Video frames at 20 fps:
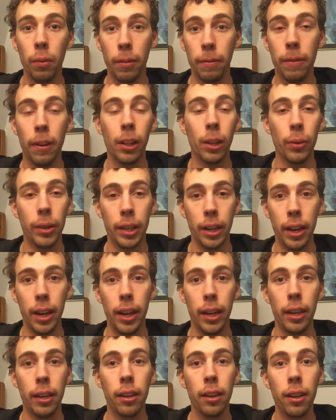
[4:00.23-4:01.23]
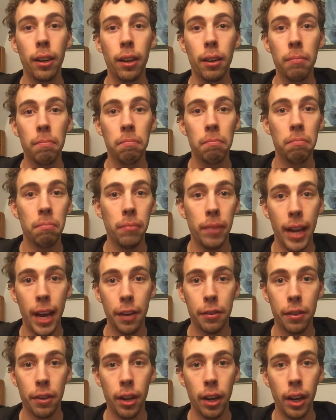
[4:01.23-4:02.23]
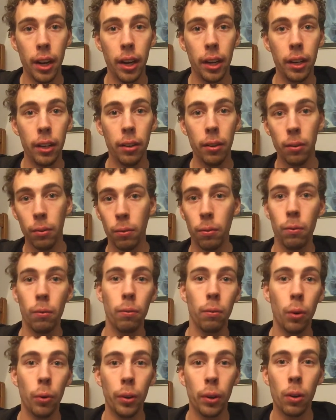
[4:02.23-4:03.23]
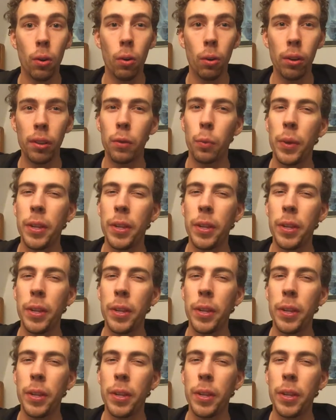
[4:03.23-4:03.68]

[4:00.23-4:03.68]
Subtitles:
the following day, Nash and I wrote the chorus.